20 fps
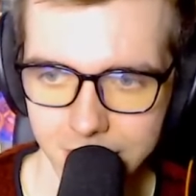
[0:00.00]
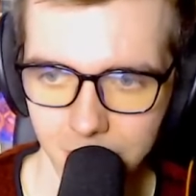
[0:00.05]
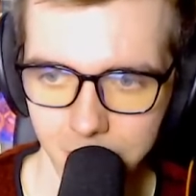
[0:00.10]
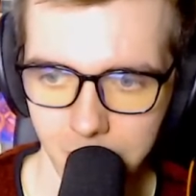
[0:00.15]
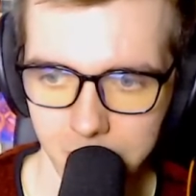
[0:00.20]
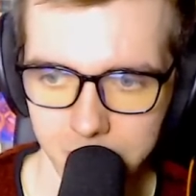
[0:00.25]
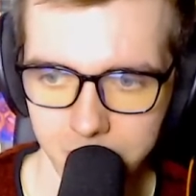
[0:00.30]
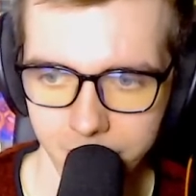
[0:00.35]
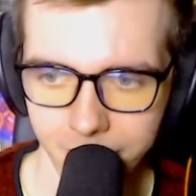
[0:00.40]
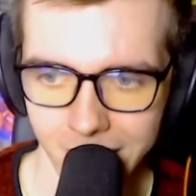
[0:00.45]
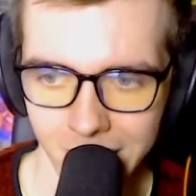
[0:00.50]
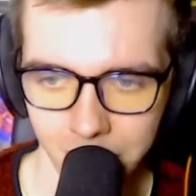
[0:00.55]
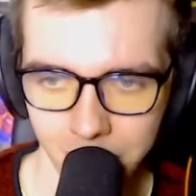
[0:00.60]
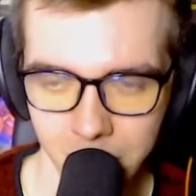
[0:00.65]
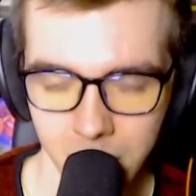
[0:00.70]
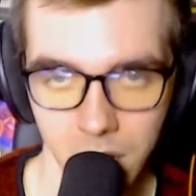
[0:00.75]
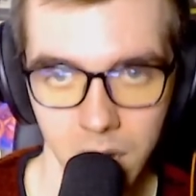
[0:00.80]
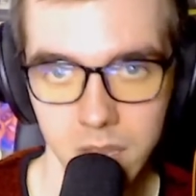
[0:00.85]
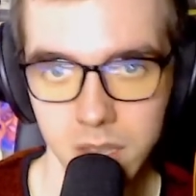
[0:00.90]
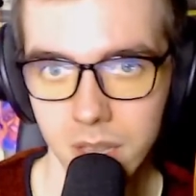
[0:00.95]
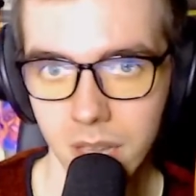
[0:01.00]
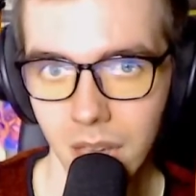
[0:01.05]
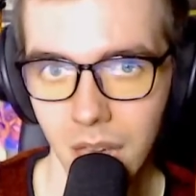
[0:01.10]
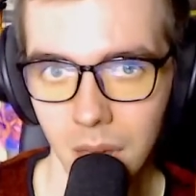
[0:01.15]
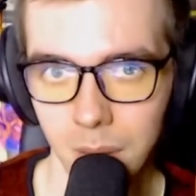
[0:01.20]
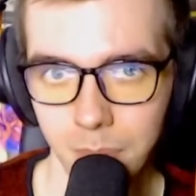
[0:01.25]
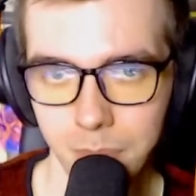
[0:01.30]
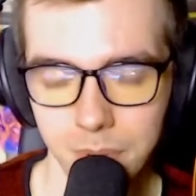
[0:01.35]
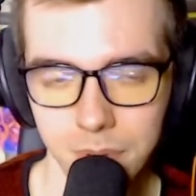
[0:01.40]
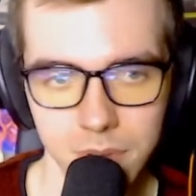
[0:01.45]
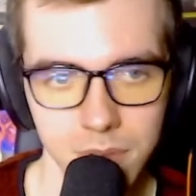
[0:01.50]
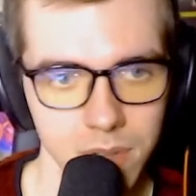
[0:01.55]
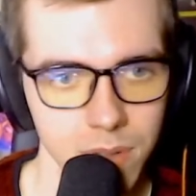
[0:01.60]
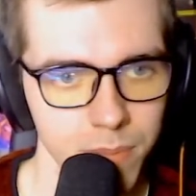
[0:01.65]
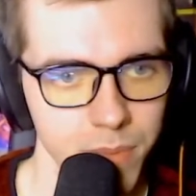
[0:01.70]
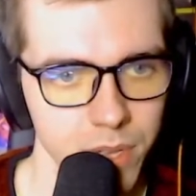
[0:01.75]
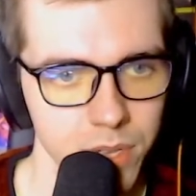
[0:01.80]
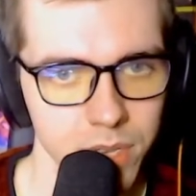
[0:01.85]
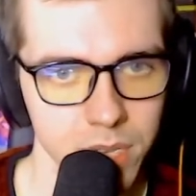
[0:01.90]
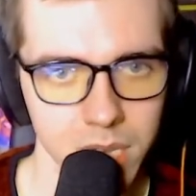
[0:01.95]
I'm also available on Apple
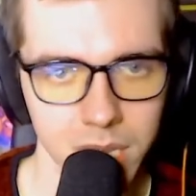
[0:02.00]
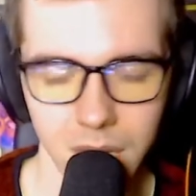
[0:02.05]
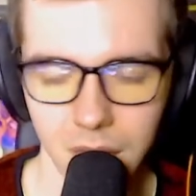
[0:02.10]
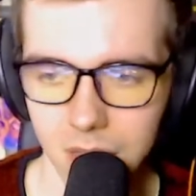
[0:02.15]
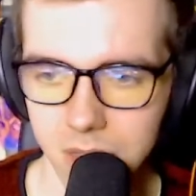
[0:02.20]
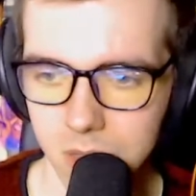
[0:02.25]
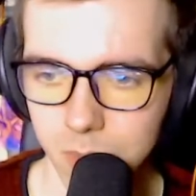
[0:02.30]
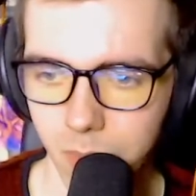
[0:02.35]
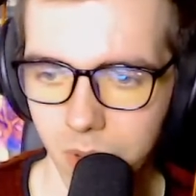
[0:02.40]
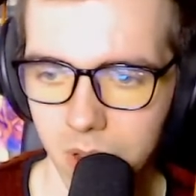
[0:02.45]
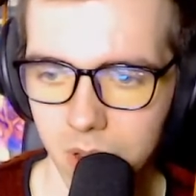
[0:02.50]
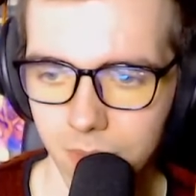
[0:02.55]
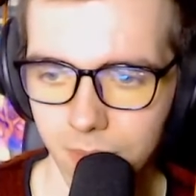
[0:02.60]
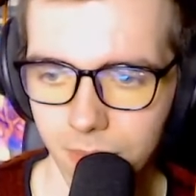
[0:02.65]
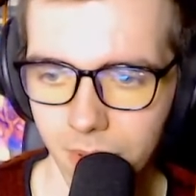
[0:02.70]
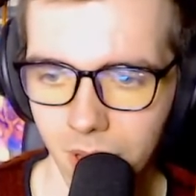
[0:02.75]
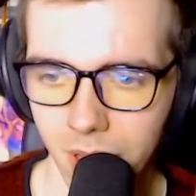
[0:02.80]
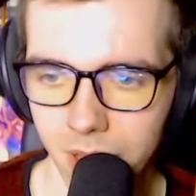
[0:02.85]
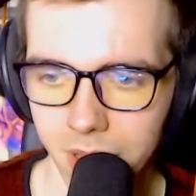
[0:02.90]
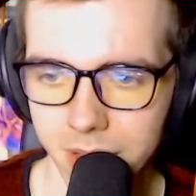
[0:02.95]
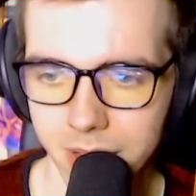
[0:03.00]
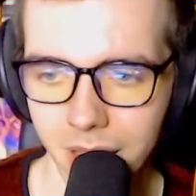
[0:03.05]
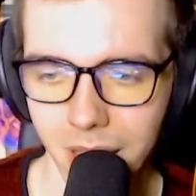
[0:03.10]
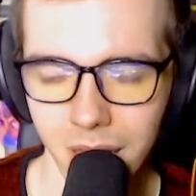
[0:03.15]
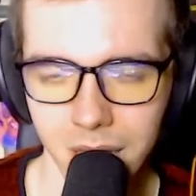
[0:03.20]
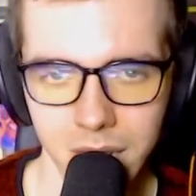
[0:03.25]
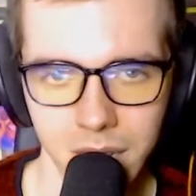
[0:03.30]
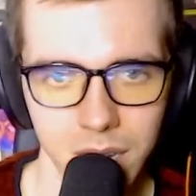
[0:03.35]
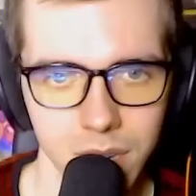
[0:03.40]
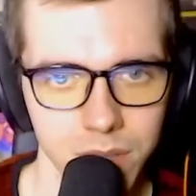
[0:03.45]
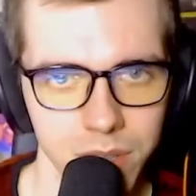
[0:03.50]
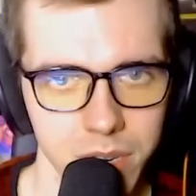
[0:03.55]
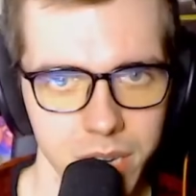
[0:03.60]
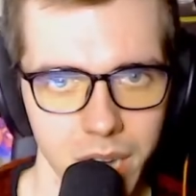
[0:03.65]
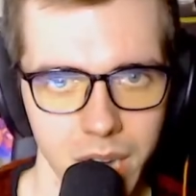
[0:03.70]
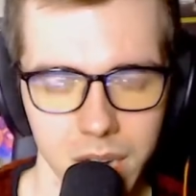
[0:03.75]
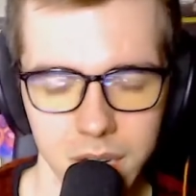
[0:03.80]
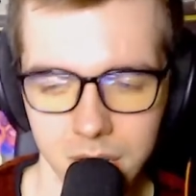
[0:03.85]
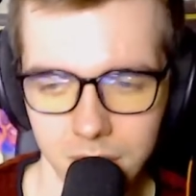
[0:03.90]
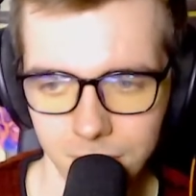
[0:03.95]
Music and Spotify and any other
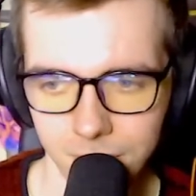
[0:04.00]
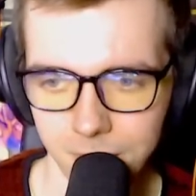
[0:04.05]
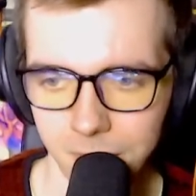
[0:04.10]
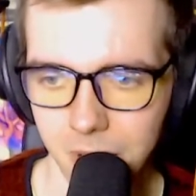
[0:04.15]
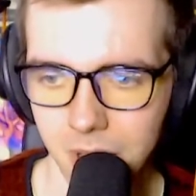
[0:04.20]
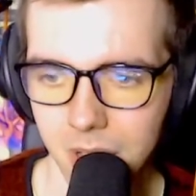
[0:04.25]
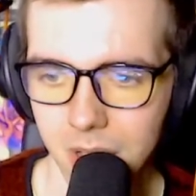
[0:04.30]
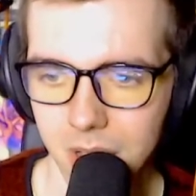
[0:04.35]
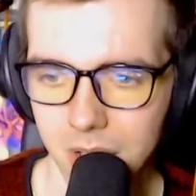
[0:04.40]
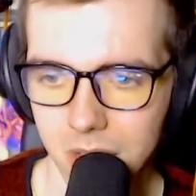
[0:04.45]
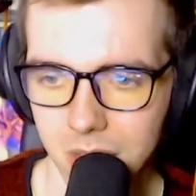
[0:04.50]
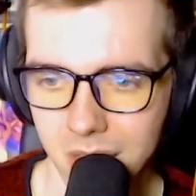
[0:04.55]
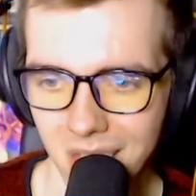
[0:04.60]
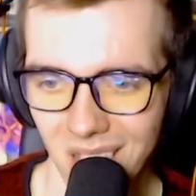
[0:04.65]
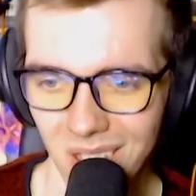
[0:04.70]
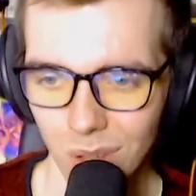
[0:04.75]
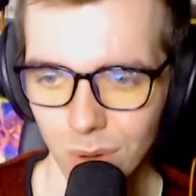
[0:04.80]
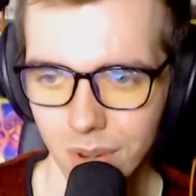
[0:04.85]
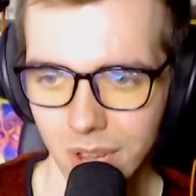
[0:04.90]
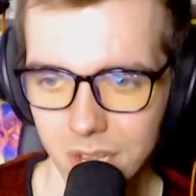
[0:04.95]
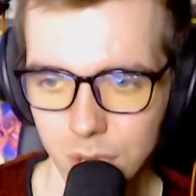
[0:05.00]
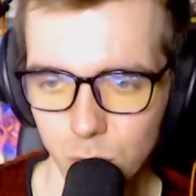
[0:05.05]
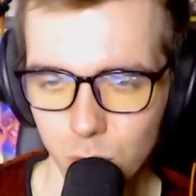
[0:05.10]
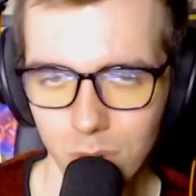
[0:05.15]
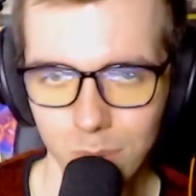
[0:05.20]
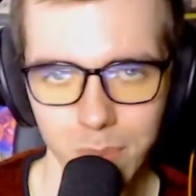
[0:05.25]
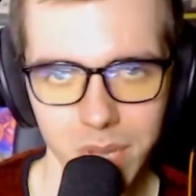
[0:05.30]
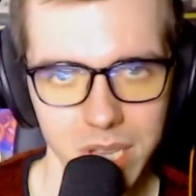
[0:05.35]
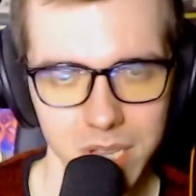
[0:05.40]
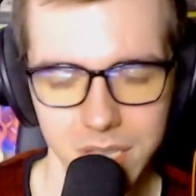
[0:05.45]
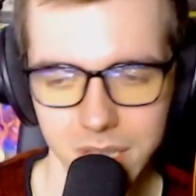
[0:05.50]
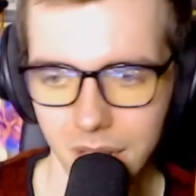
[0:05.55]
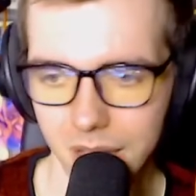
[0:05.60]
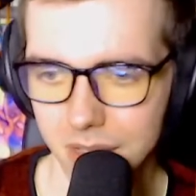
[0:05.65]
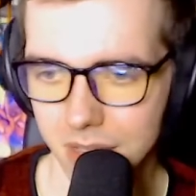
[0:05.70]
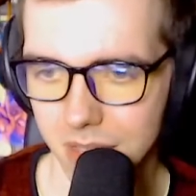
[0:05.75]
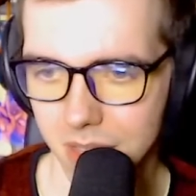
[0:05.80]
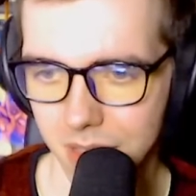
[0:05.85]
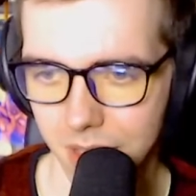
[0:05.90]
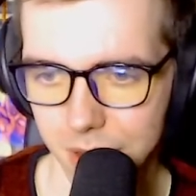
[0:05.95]
kind of download and streaming
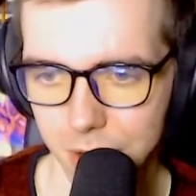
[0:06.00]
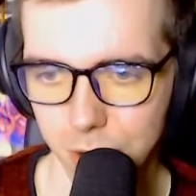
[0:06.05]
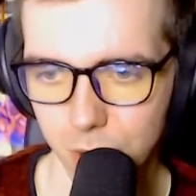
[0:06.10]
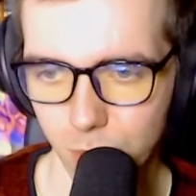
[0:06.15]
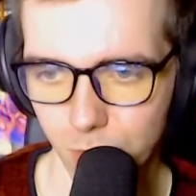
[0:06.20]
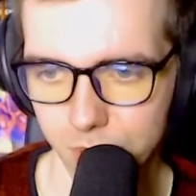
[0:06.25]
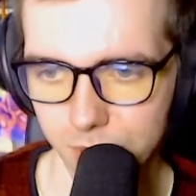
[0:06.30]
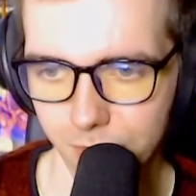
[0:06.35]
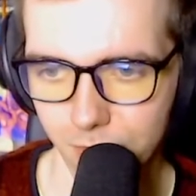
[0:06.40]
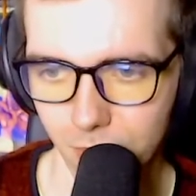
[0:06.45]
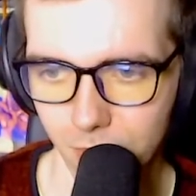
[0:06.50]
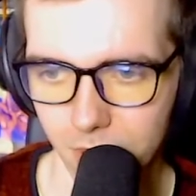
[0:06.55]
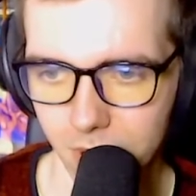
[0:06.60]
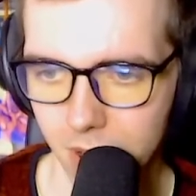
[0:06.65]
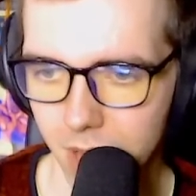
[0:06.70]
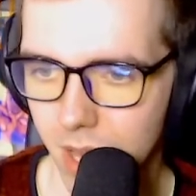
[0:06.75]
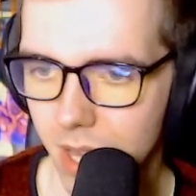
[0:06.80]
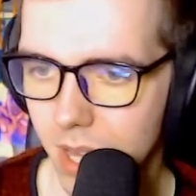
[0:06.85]
site that you wish for.